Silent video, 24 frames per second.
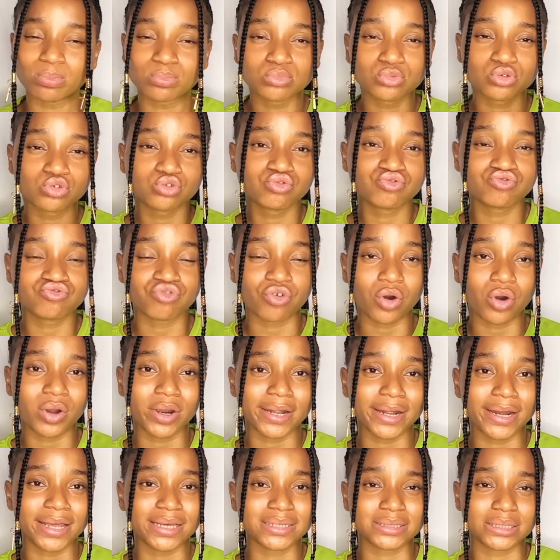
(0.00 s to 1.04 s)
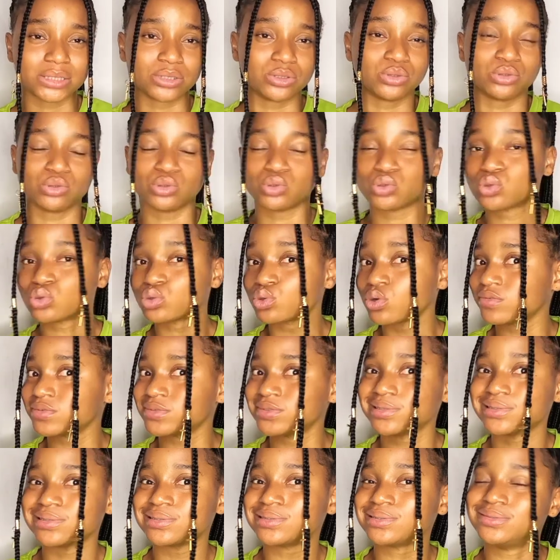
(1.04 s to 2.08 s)
strongness and all those stuff
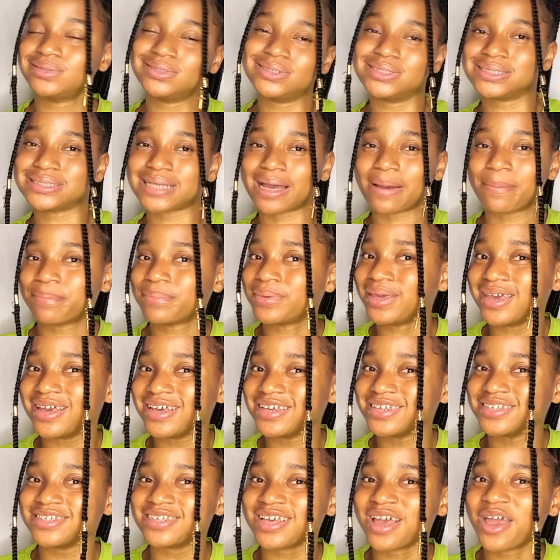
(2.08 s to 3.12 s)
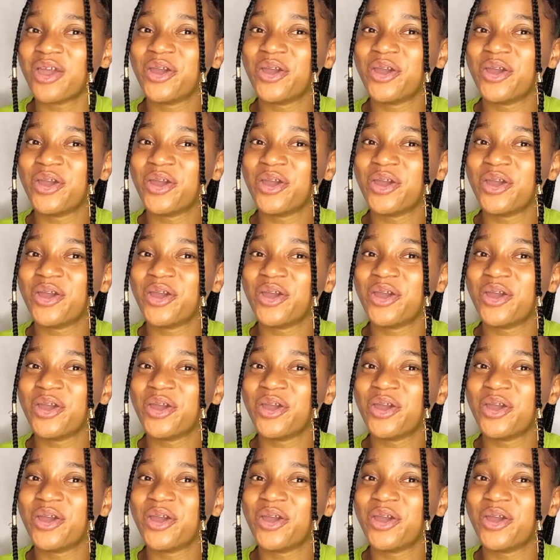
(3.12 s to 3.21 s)
just disappears